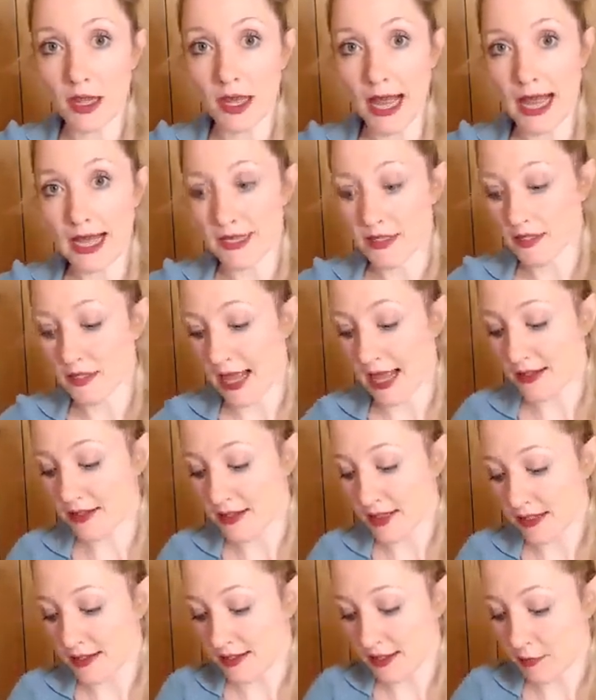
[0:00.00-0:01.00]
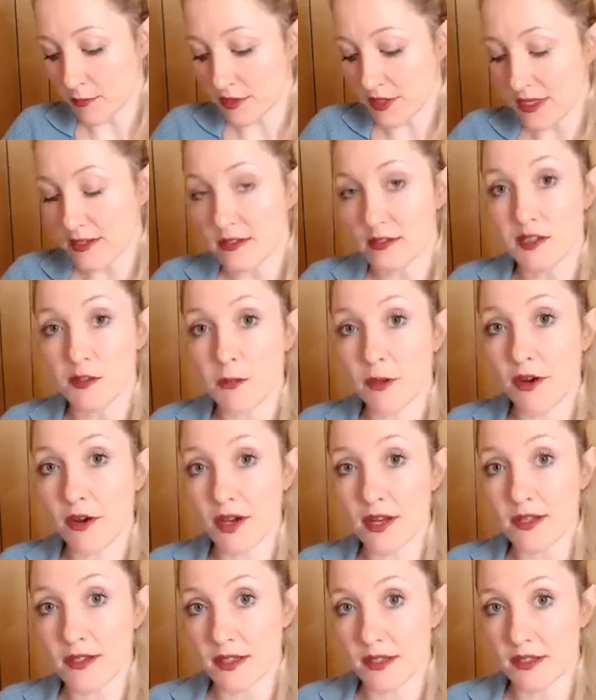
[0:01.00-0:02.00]
as some of these
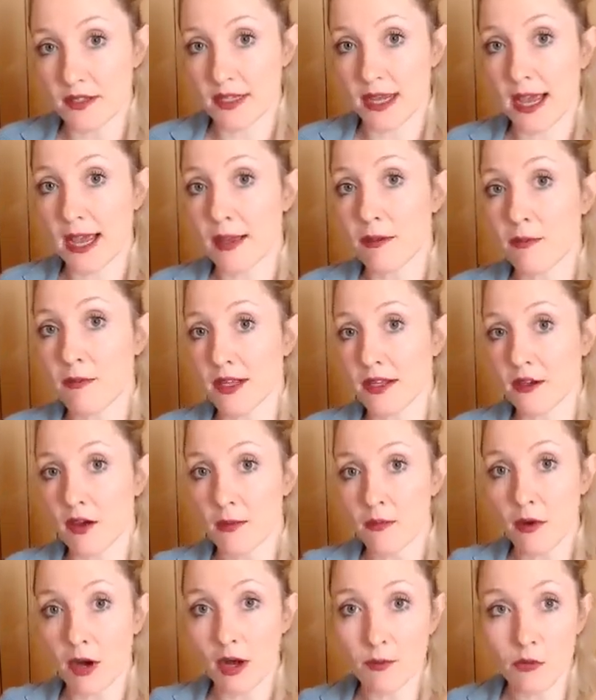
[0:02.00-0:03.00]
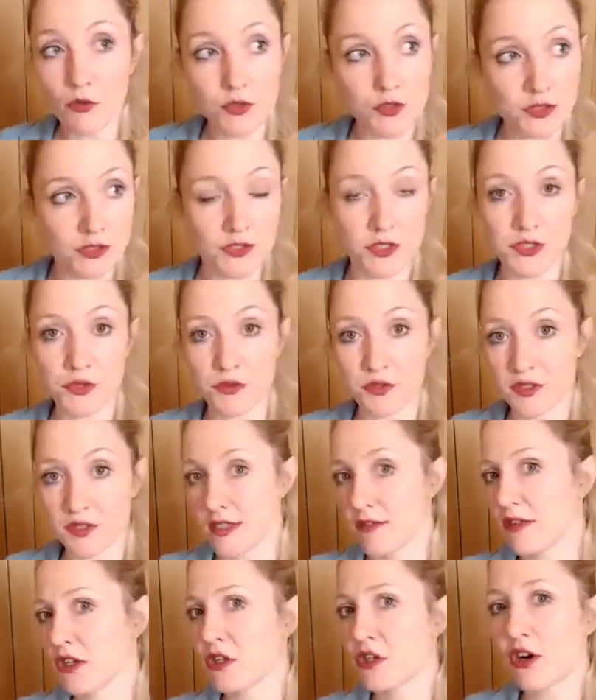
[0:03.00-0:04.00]
experiences are happening, I'm also just
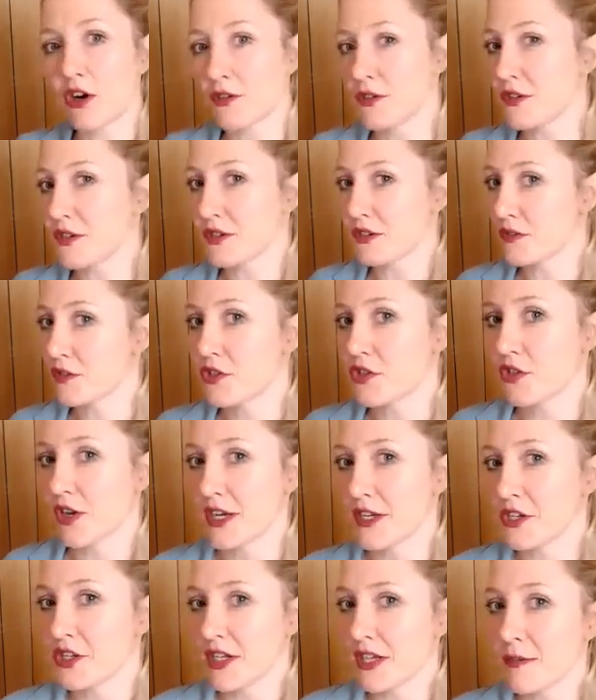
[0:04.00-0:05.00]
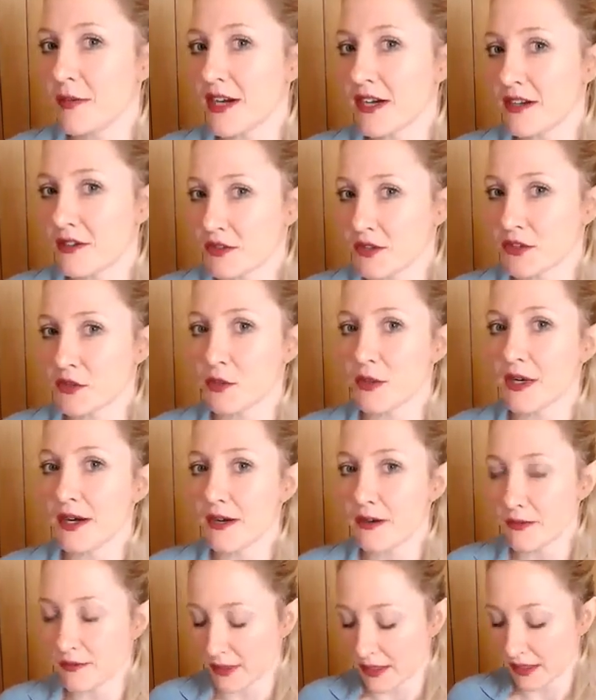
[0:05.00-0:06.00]
receiving constant strange emails as
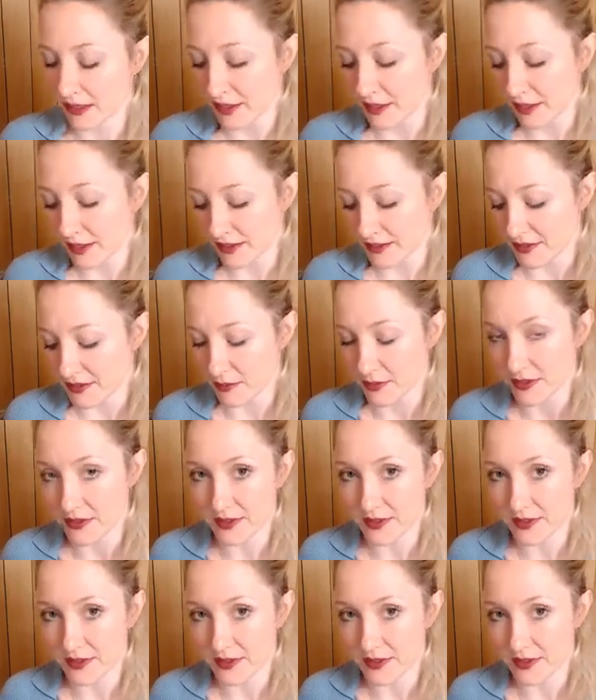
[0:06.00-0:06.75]
well. Okay, so